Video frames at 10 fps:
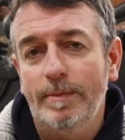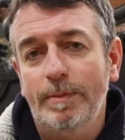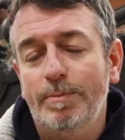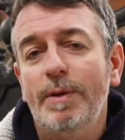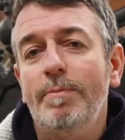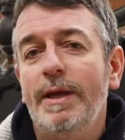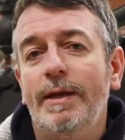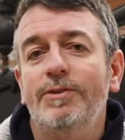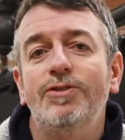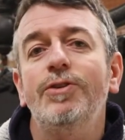The
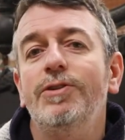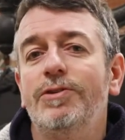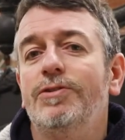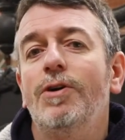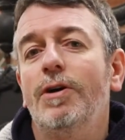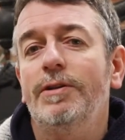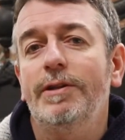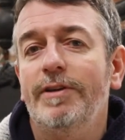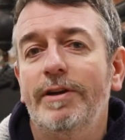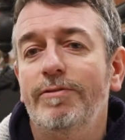printmaking studios of
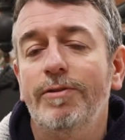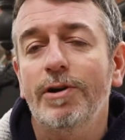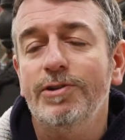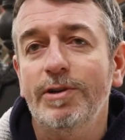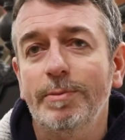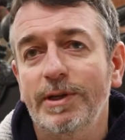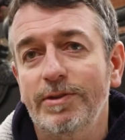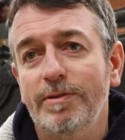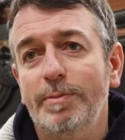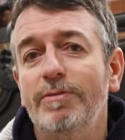Scotland are very fortunate
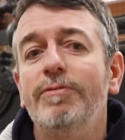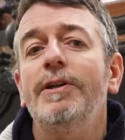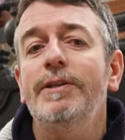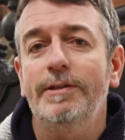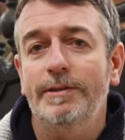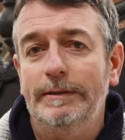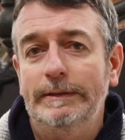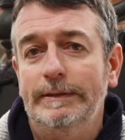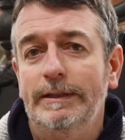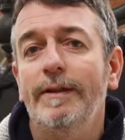because they've been funded,
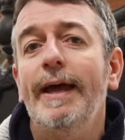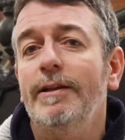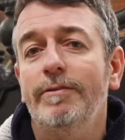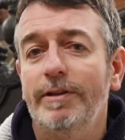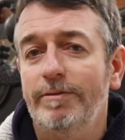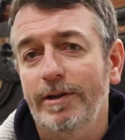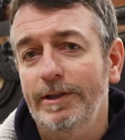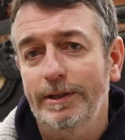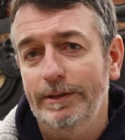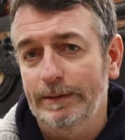collectively
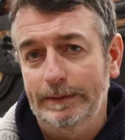funded,